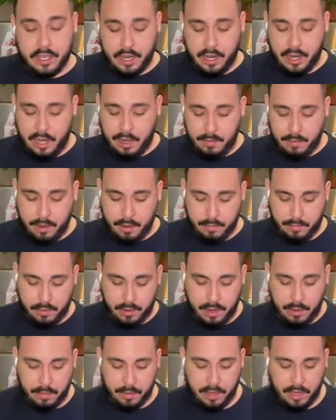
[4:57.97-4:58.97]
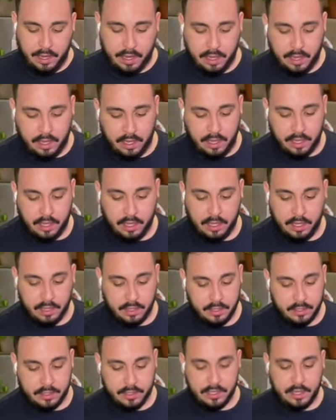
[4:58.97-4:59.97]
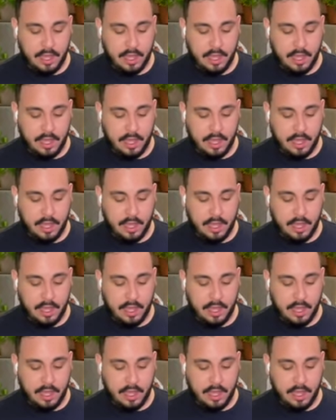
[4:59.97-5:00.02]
time I'm propagating it. There's